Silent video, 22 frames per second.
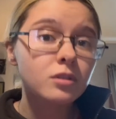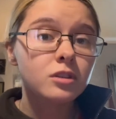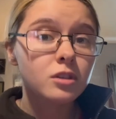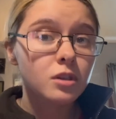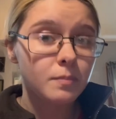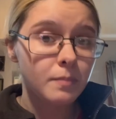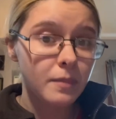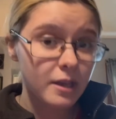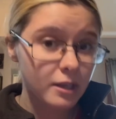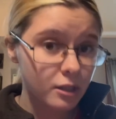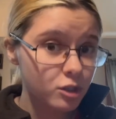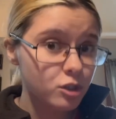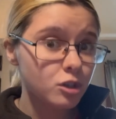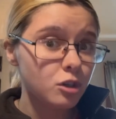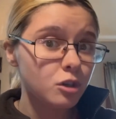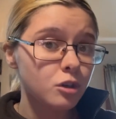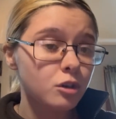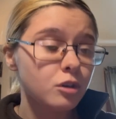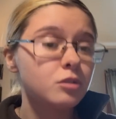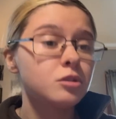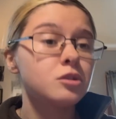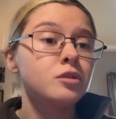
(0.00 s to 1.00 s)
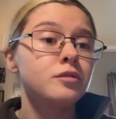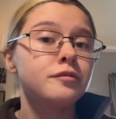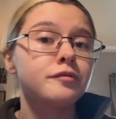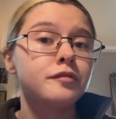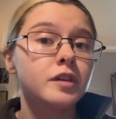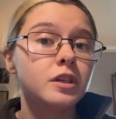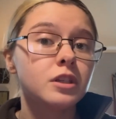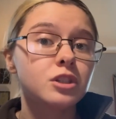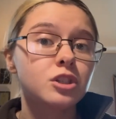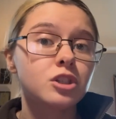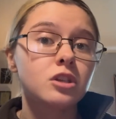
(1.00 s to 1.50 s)
to make sure your
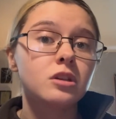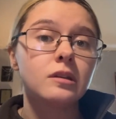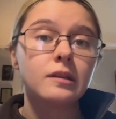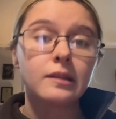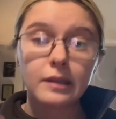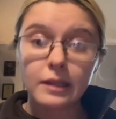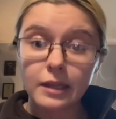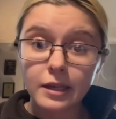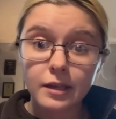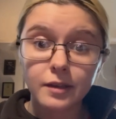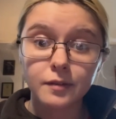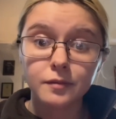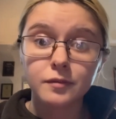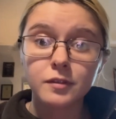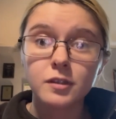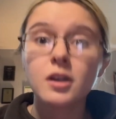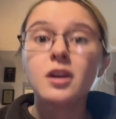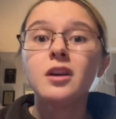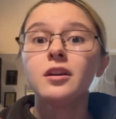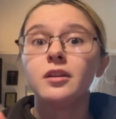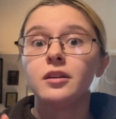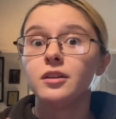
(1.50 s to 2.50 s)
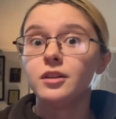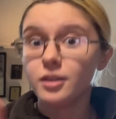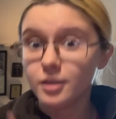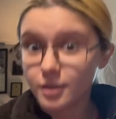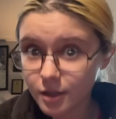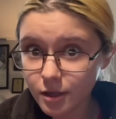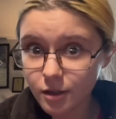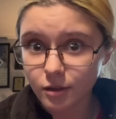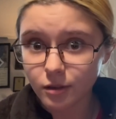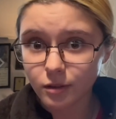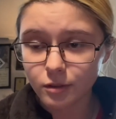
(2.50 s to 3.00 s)
fish lives
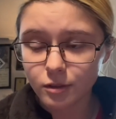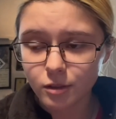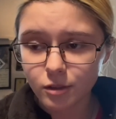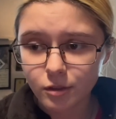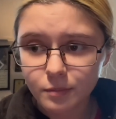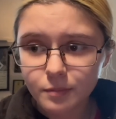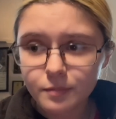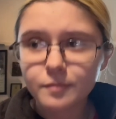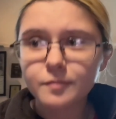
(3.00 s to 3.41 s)
years.